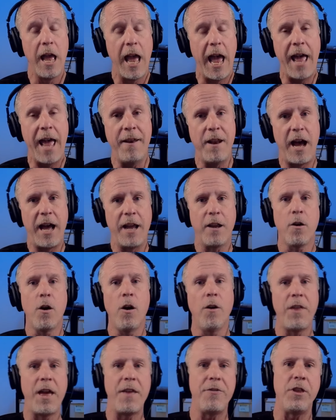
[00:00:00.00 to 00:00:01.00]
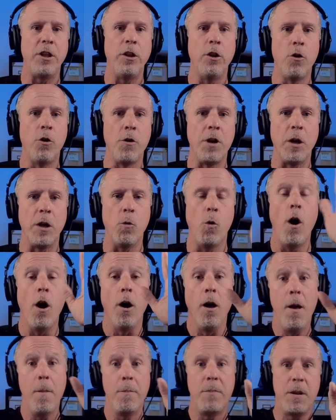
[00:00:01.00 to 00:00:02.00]
And I call that the learning
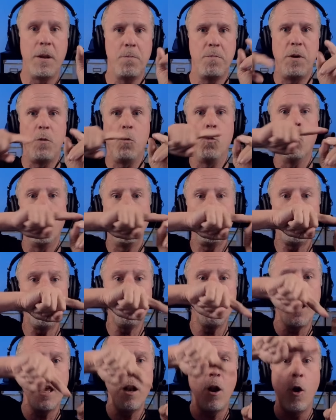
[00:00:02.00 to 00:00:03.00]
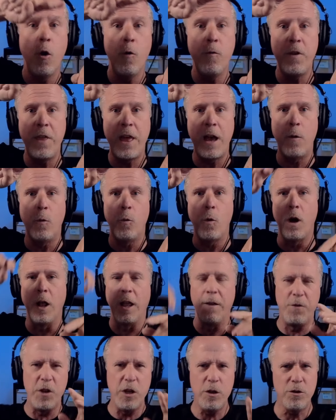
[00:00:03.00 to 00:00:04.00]
wall. But once you get over that wall,
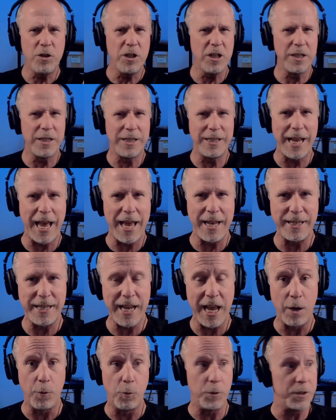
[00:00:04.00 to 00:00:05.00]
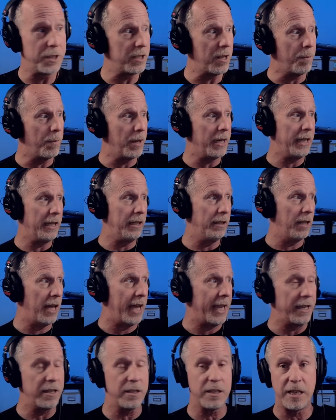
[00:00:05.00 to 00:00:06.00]
if you just sat down with somebody
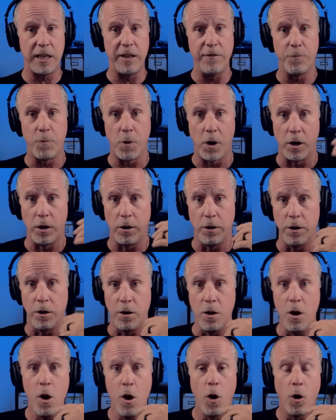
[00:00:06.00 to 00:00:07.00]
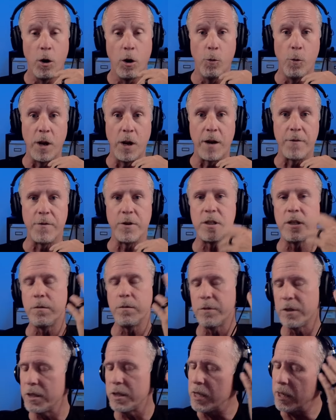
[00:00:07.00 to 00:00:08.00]
like Steve Martin or whatever and said,
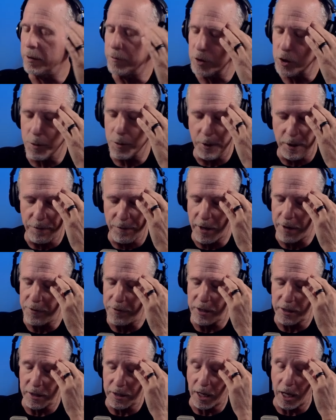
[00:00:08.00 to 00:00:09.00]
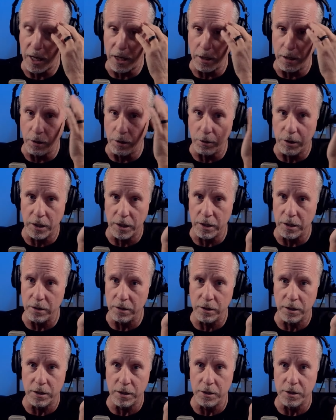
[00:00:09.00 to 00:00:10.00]
Steve, show me the 5 things I got to know. Can you
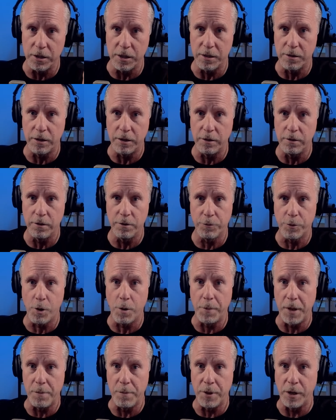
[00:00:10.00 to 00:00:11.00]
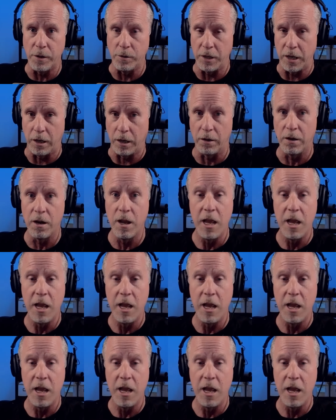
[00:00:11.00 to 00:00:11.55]
just throw me a bone here?